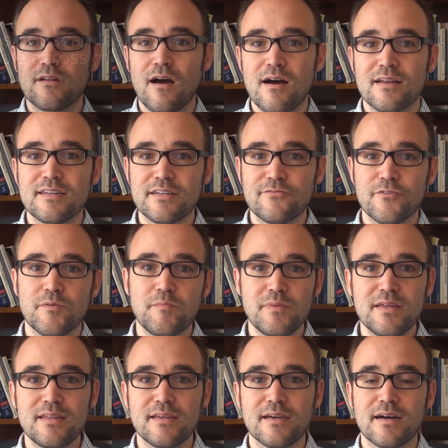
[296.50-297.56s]
it on different
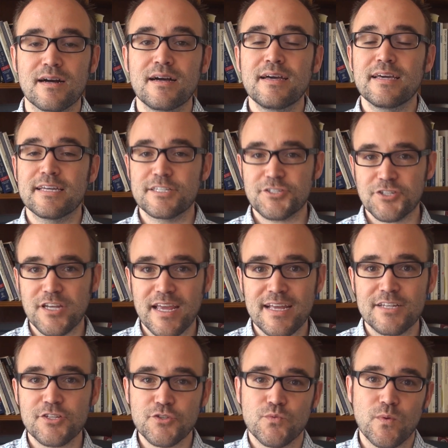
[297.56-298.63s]
media, it
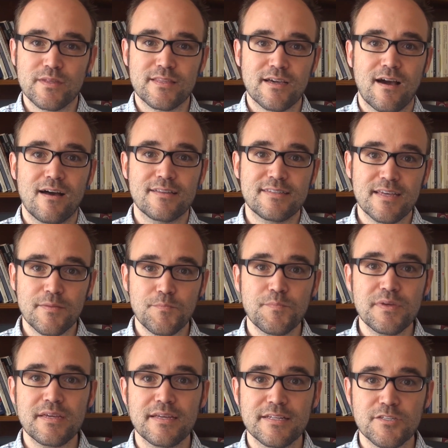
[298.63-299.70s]
changes what the content
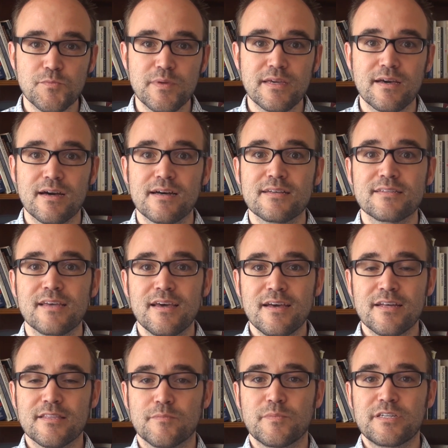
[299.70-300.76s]
means because
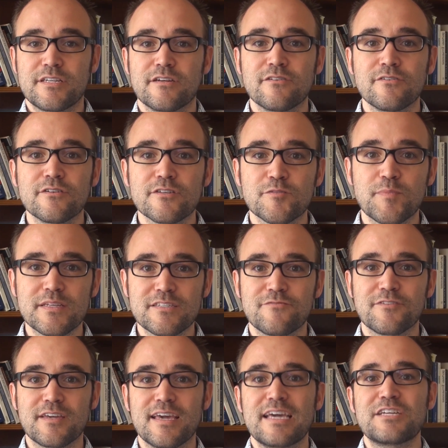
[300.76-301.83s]
the material
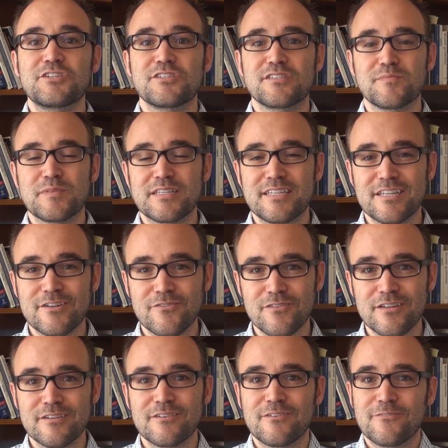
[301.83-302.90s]
specifications, the
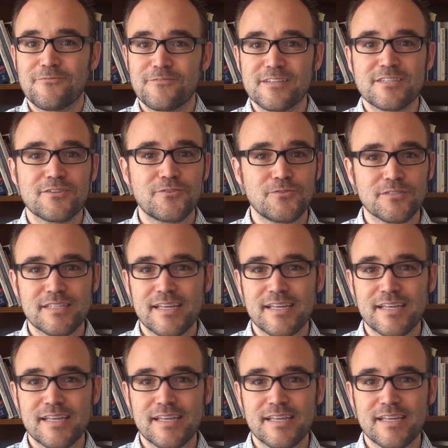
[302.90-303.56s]
material, physical,